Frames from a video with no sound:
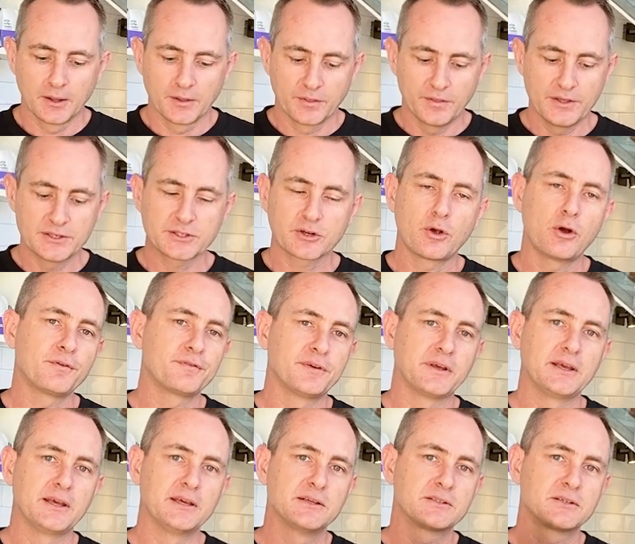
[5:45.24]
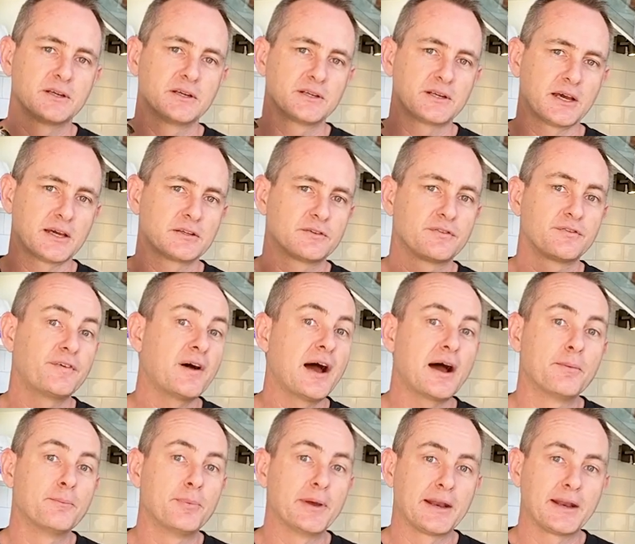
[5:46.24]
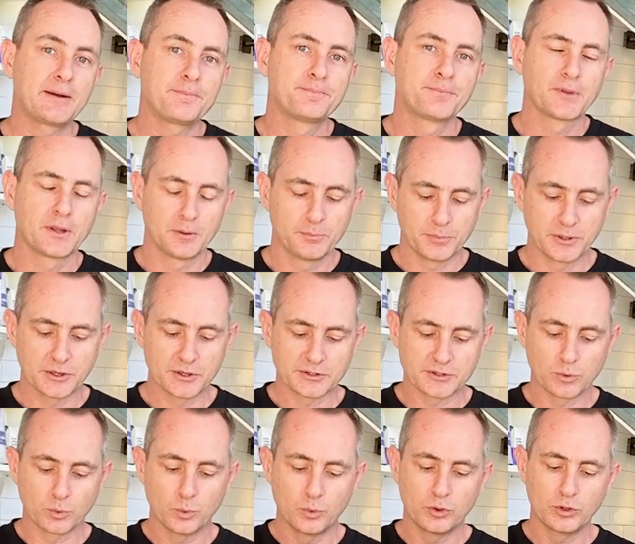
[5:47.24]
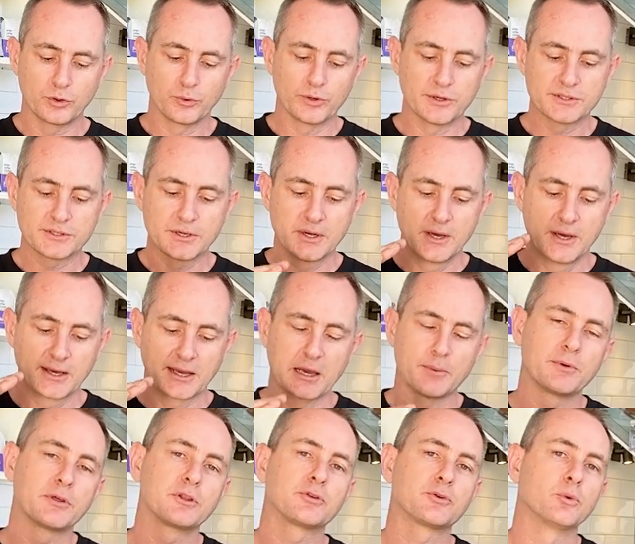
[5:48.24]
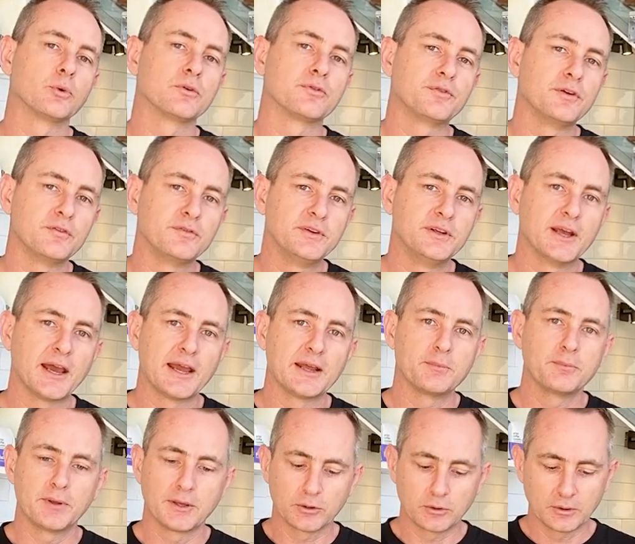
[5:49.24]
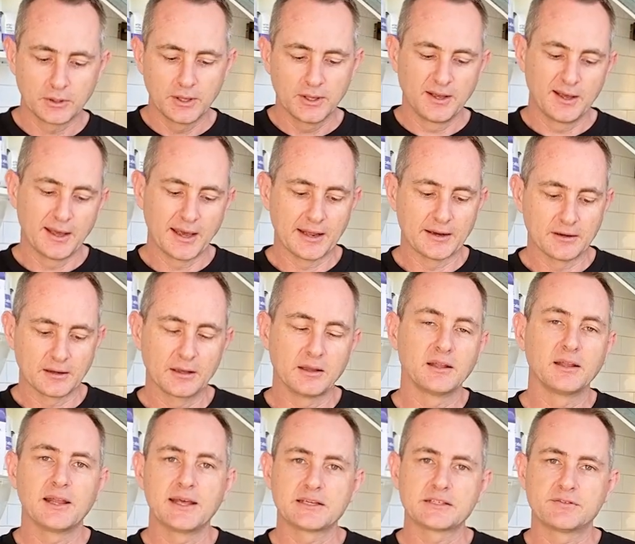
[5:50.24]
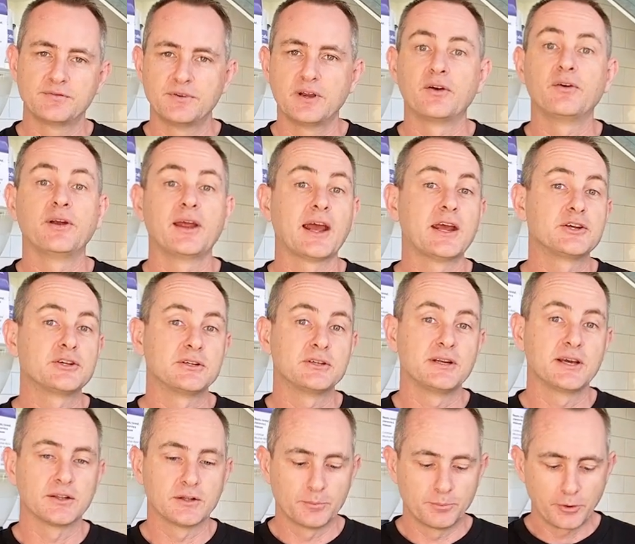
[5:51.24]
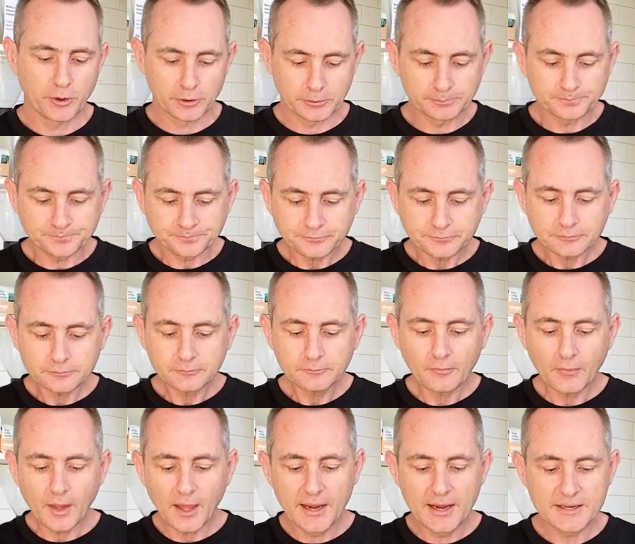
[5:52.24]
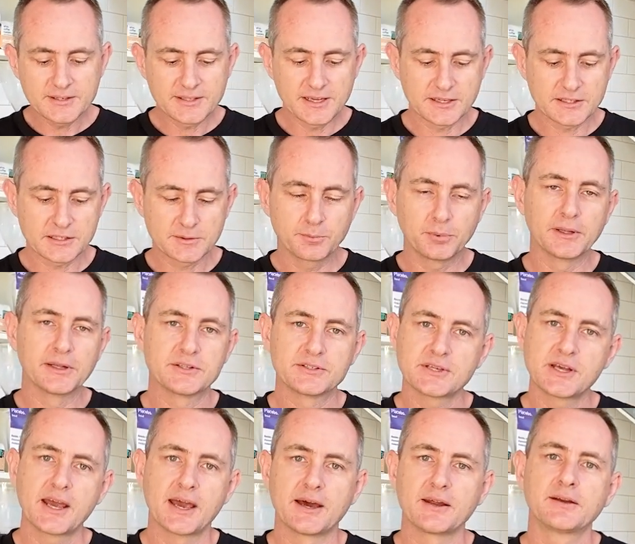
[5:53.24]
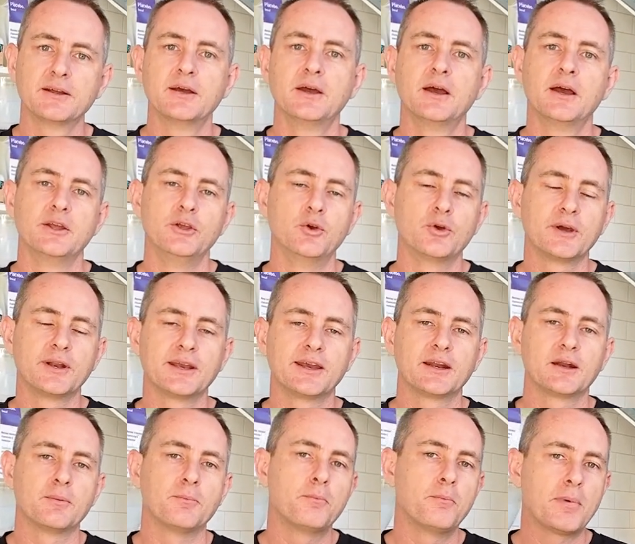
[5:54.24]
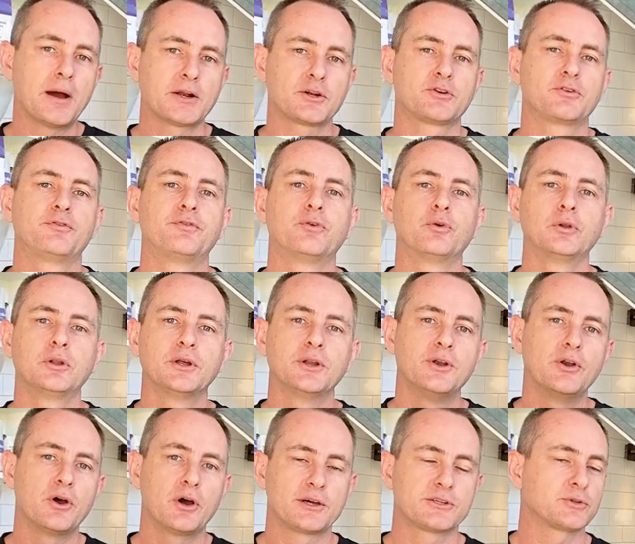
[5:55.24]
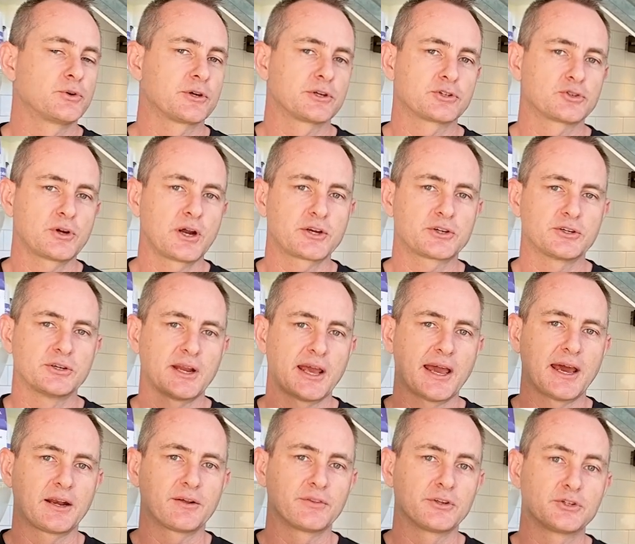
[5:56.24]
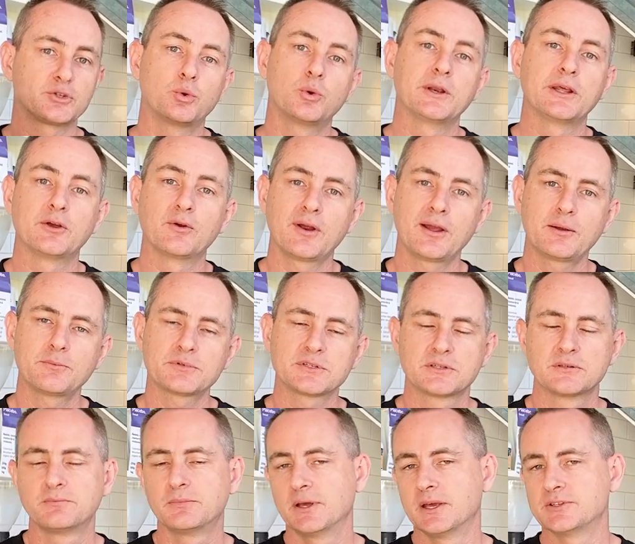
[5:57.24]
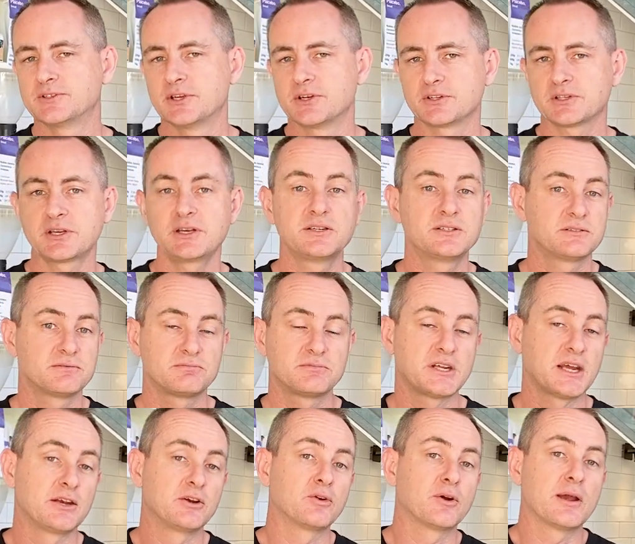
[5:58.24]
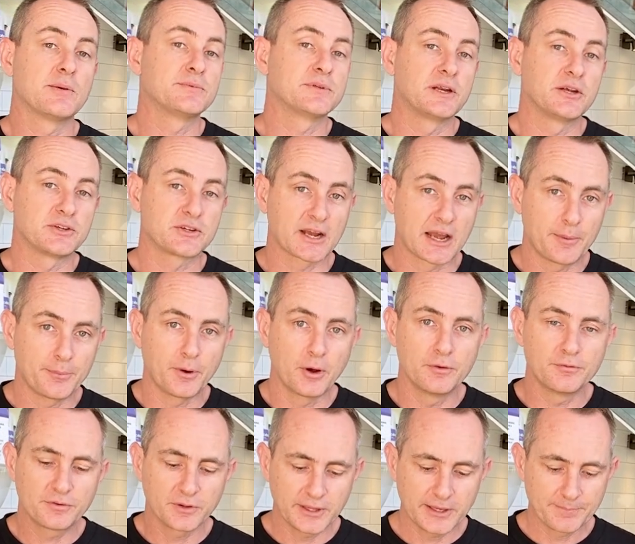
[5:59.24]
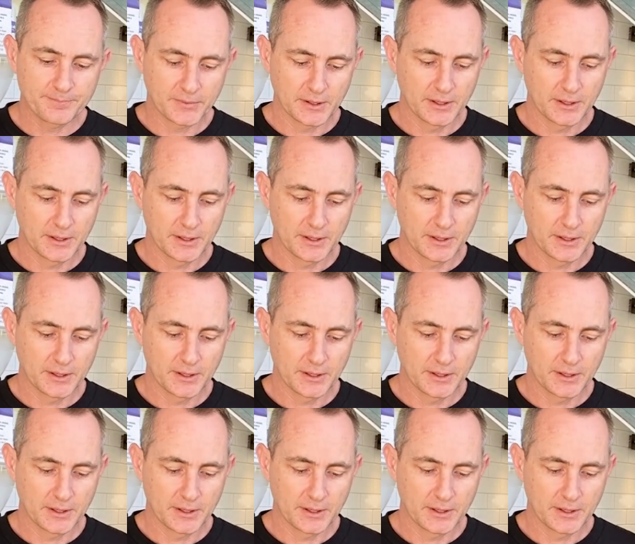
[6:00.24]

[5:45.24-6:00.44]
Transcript: This coffee is going to taste far better because the water is coming through at 58 mil and less variation down the bottom. And as that splits out, you're going to get a much fuller, nicer extraction out of the 20 grams, essentially 10 grams in each cup, hopefully.